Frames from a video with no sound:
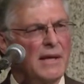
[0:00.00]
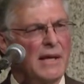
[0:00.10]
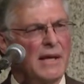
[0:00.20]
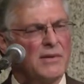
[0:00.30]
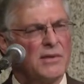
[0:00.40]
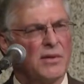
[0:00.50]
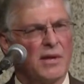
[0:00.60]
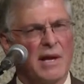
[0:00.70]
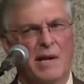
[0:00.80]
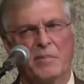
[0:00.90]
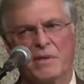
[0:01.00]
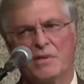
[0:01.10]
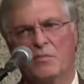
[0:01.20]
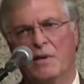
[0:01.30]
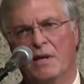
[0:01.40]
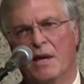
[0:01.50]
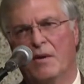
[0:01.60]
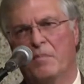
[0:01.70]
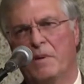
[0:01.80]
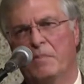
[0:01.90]
And so the kind of participation we get
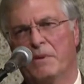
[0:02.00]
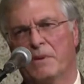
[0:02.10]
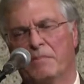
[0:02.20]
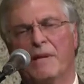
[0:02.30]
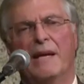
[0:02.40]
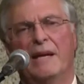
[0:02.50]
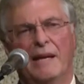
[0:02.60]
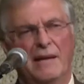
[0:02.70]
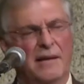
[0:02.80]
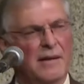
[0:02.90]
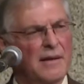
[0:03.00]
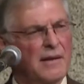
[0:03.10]
are people complaining